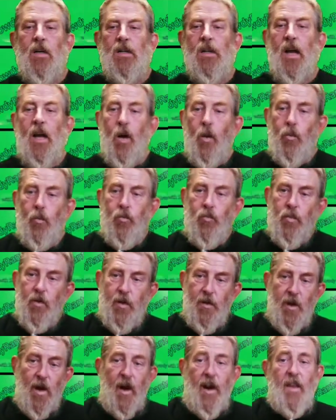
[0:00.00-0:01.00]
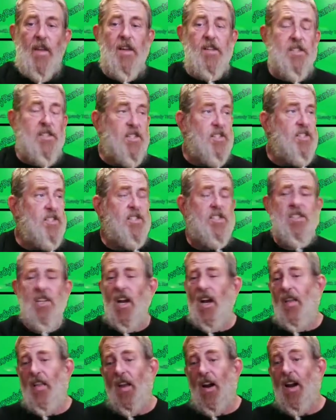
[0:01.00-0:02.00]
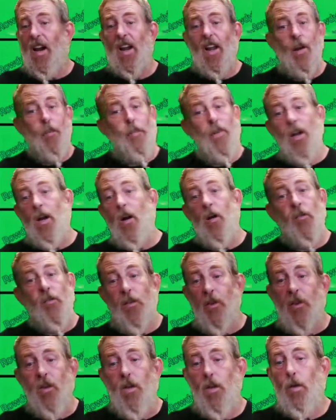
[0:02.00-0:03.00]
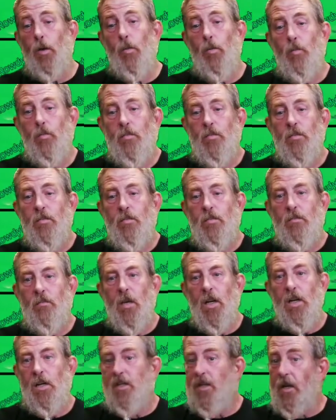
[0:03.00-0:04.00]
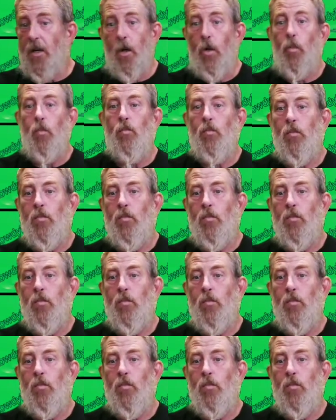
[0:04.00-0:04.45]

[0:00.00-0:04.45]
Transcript: Now, none of this is to say that I let men off the hook, because I don't.